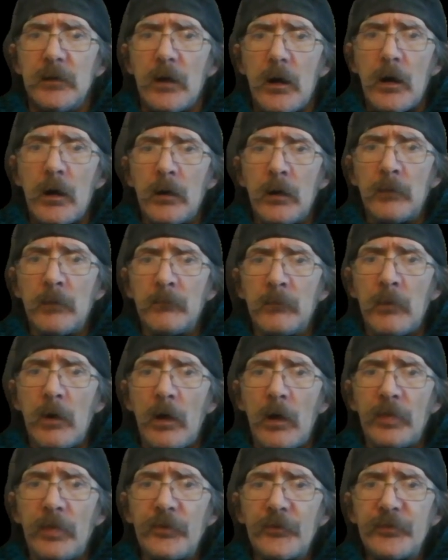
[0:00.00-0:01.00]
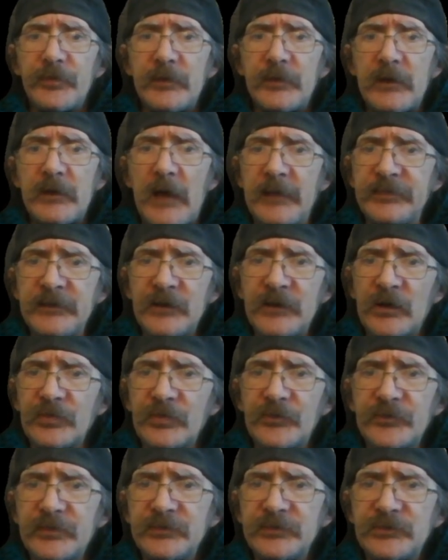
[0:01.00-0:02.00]
Other
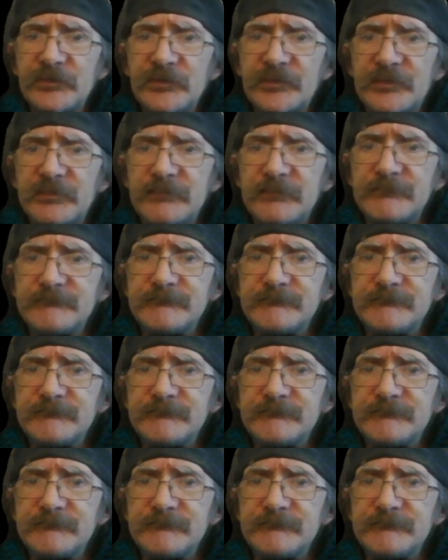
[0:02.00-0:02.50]
than just,